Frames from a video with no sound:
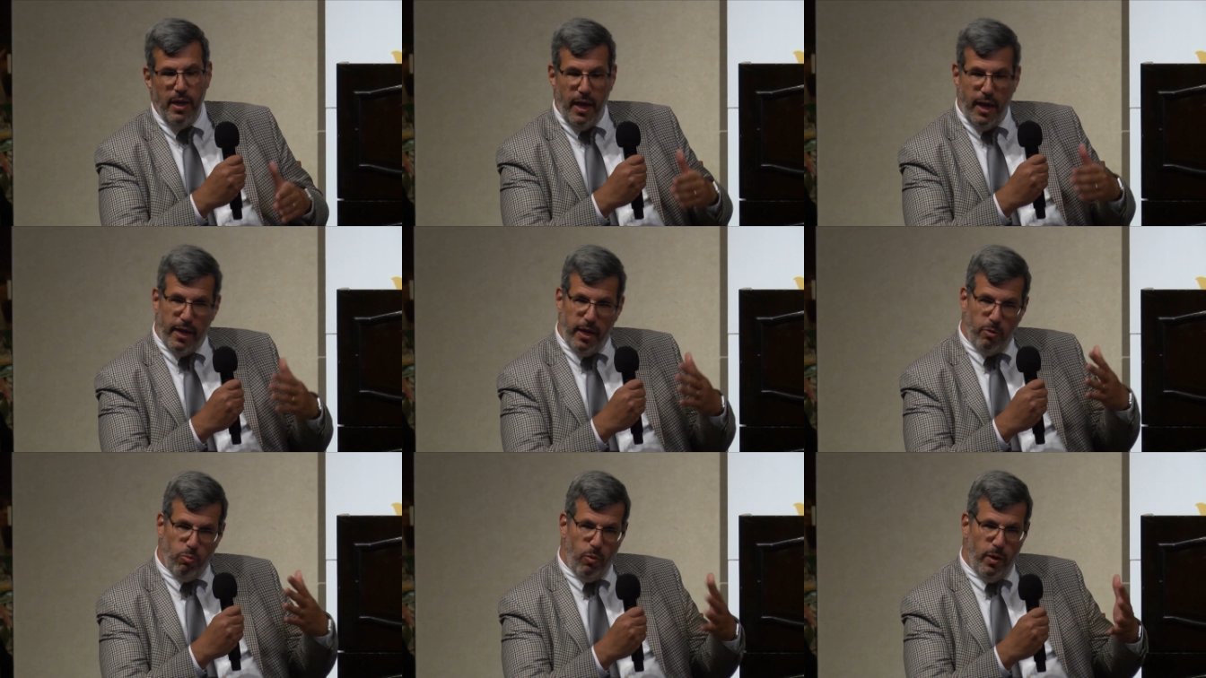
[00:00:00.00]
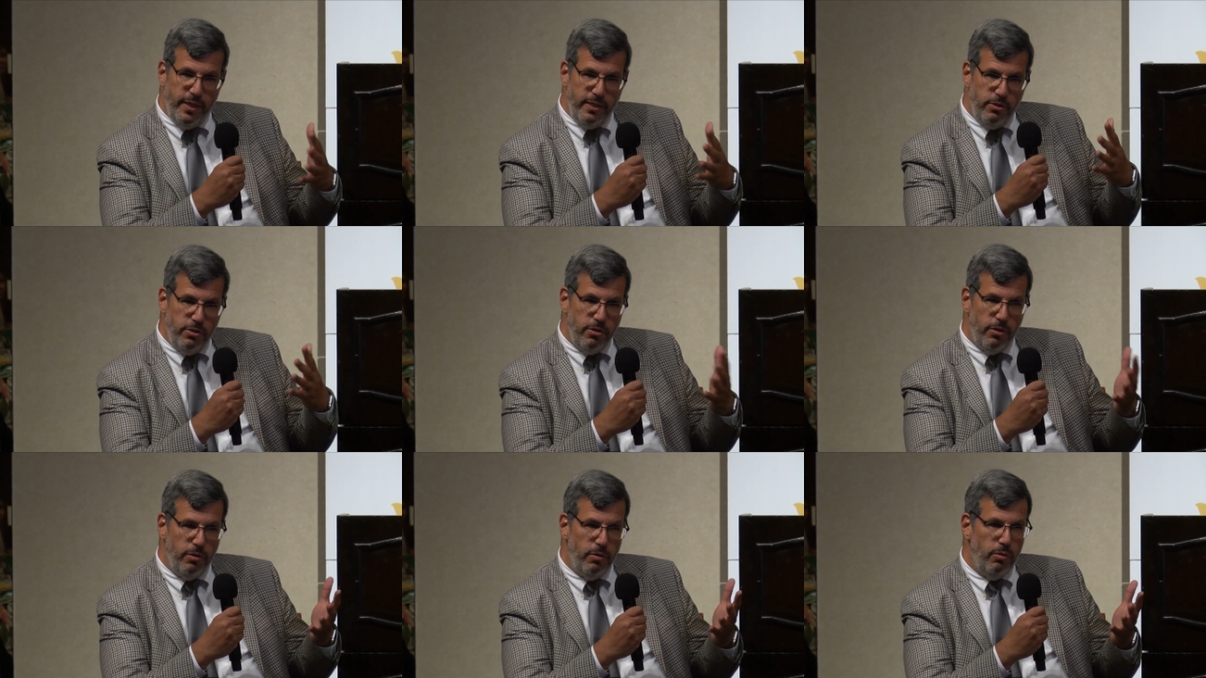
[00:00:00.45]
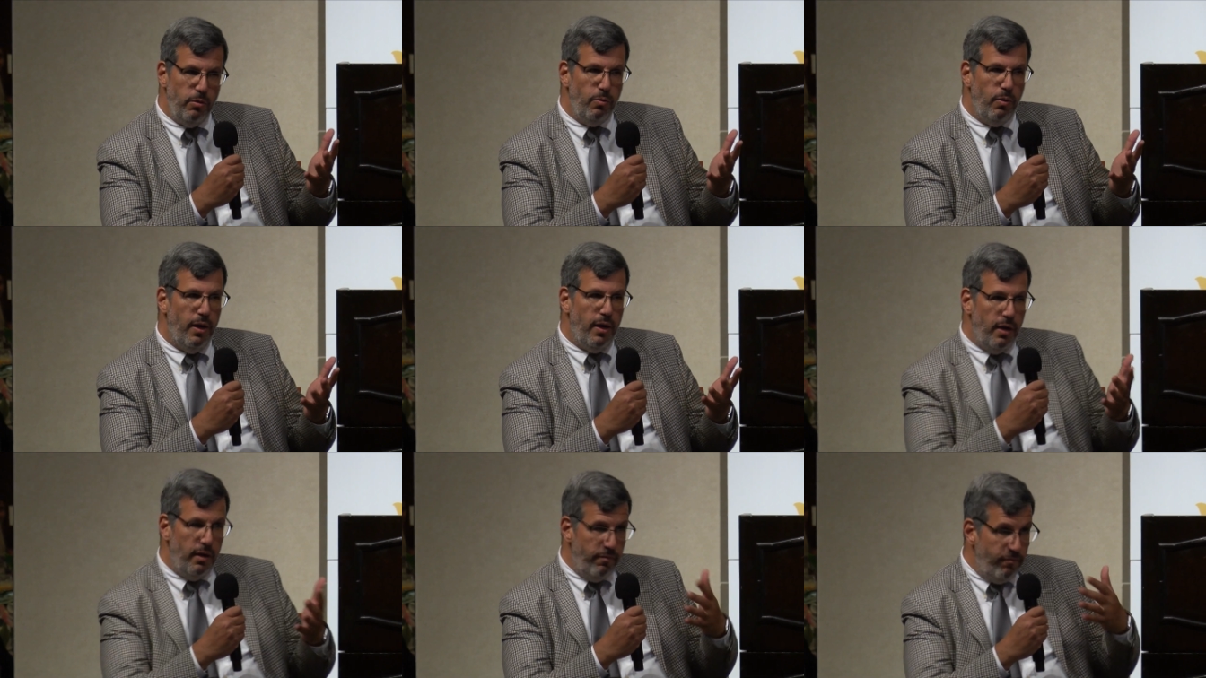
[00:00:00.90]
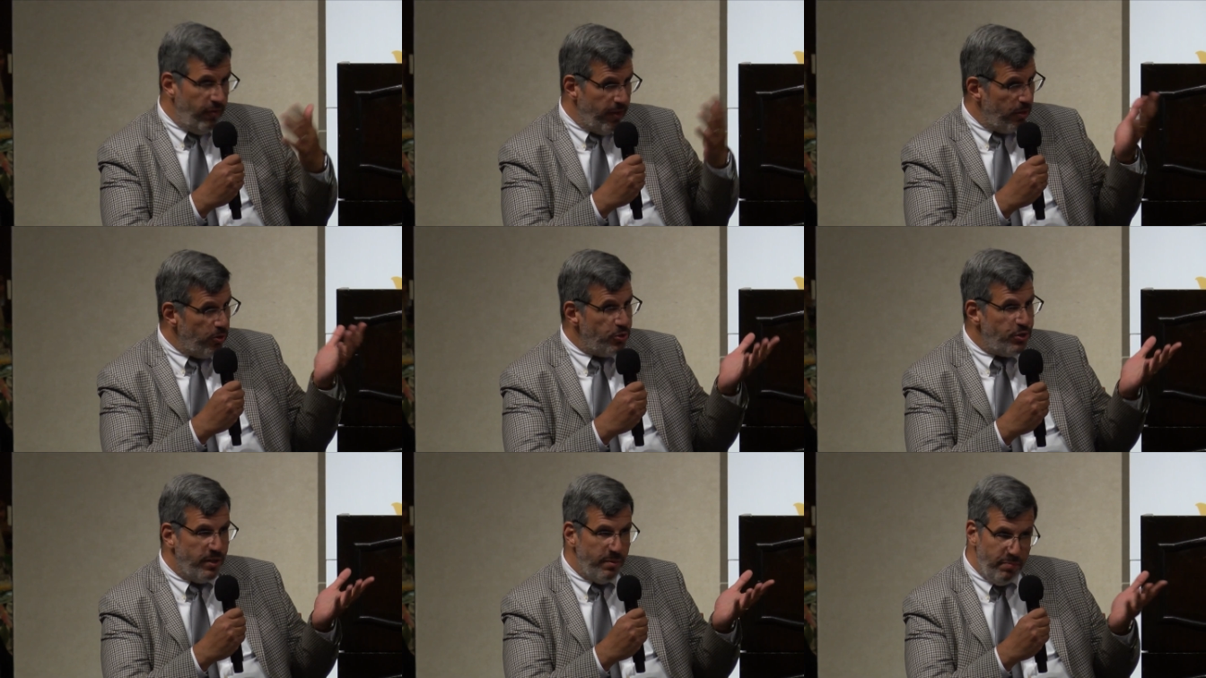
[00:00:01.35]
And I went to a
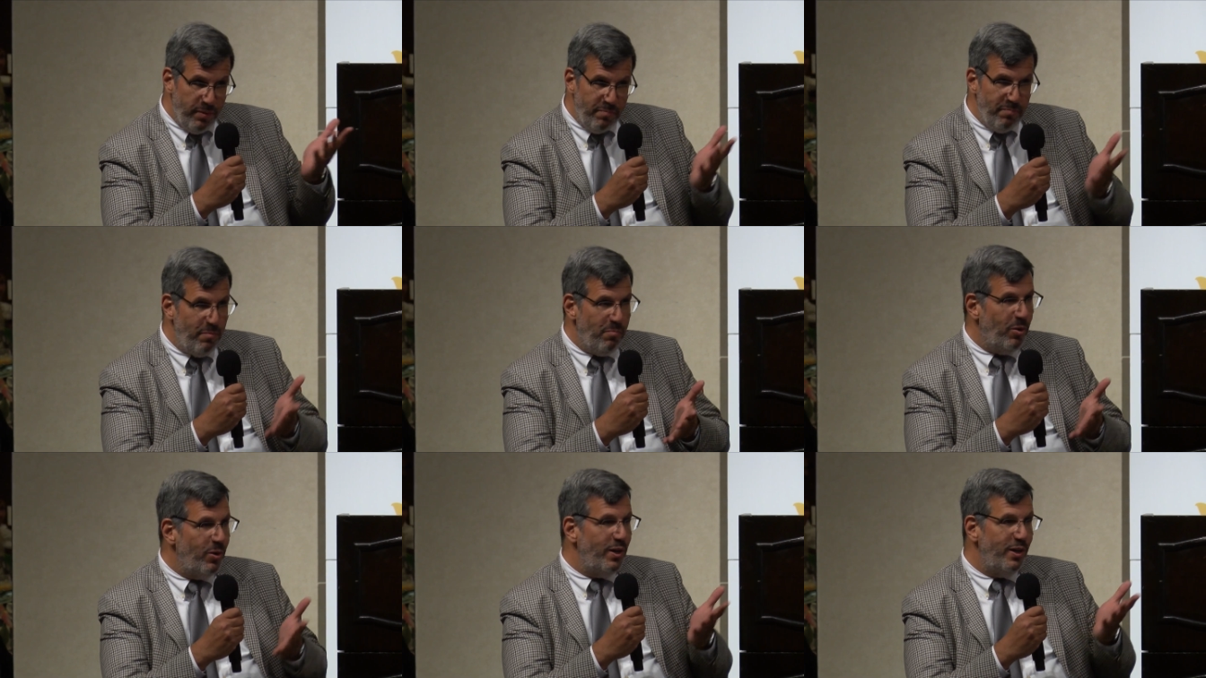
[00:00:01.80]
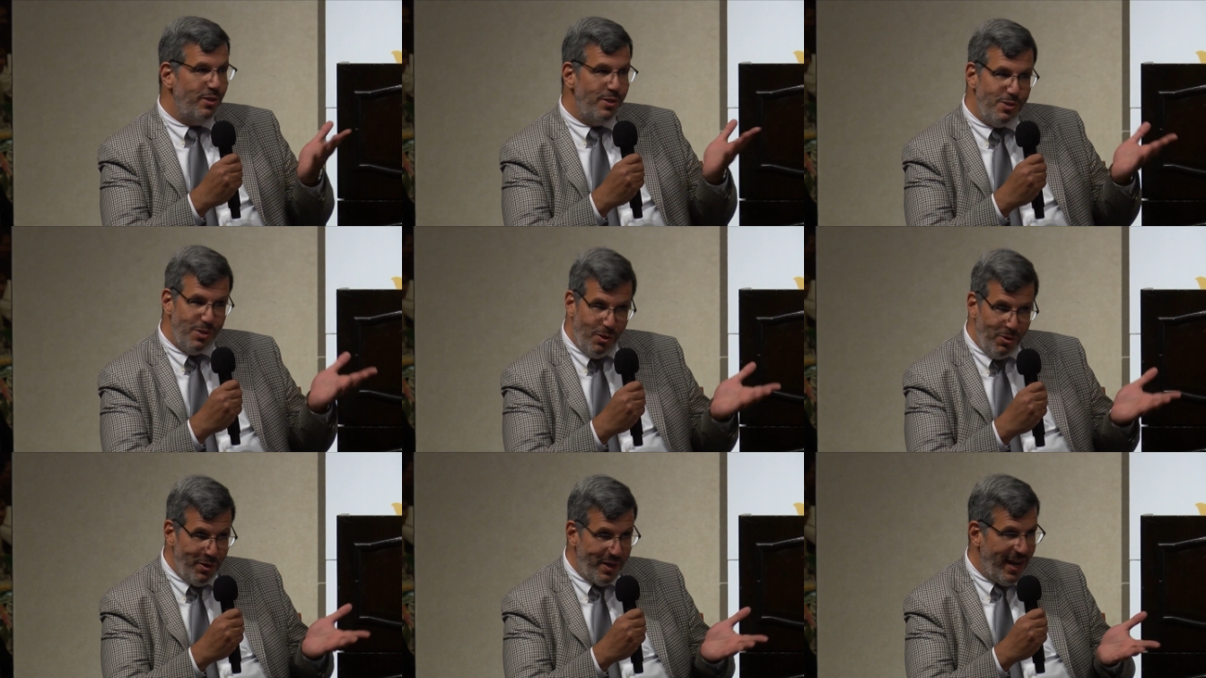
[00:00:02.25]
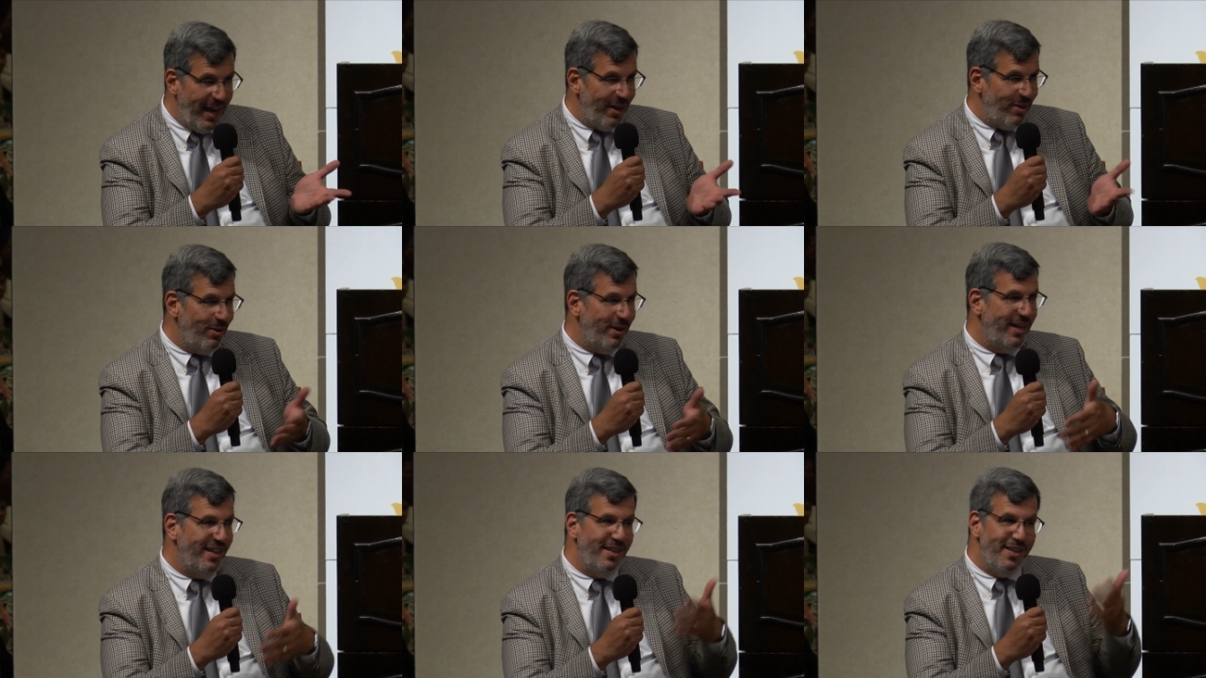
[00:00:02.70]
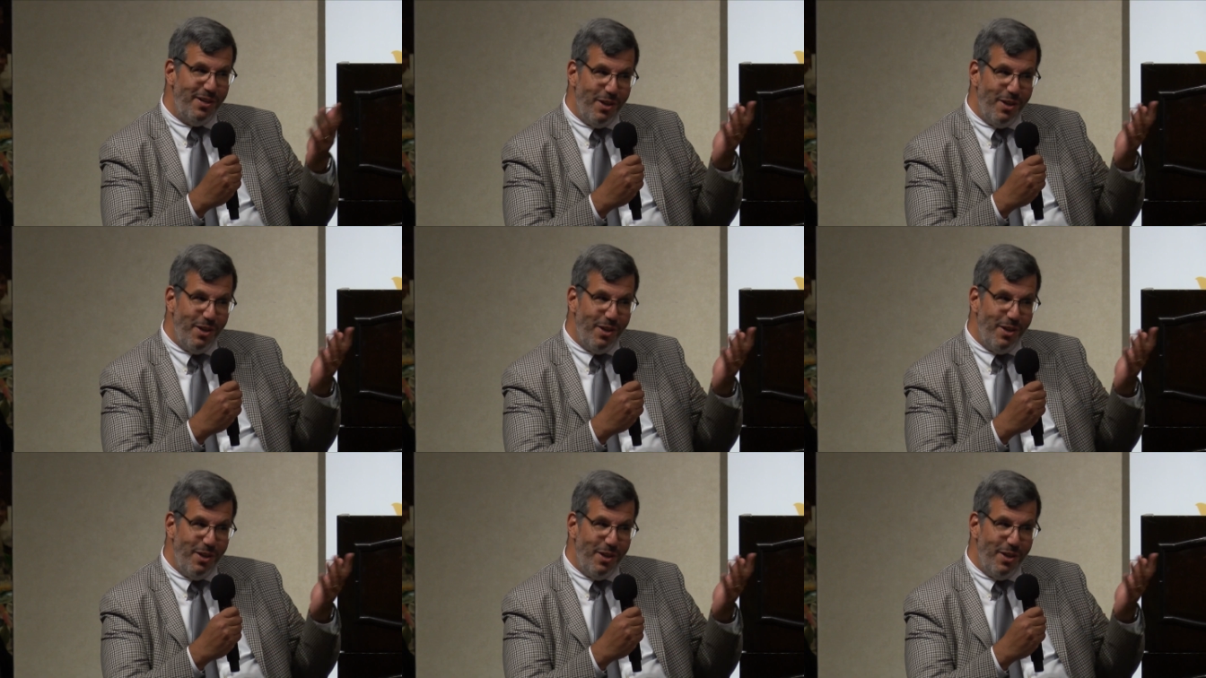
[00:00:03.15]
fellowship at Memorial Sloan Kettering,